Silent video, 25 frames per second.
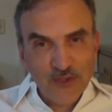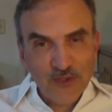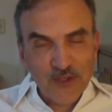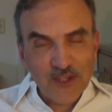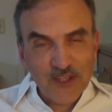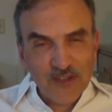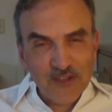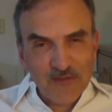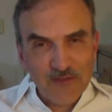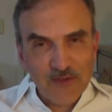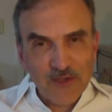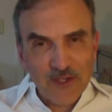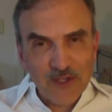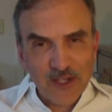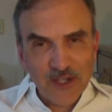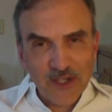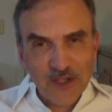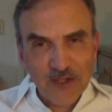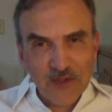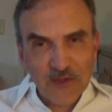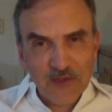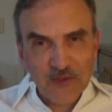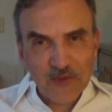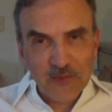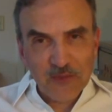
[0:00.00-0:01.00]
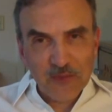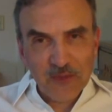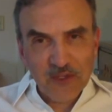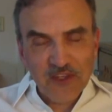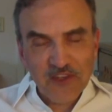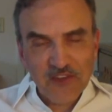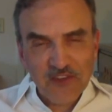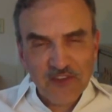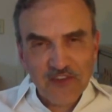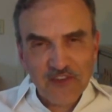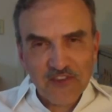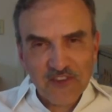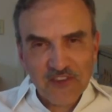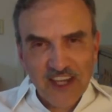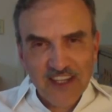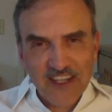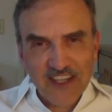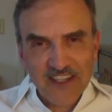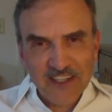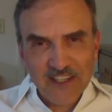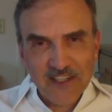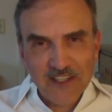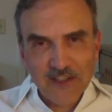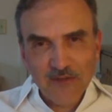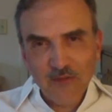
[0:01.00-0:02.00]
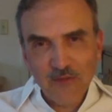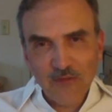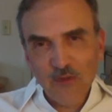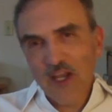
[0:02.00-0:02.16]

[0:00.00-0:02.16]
They'll get very close. But it's this idea of,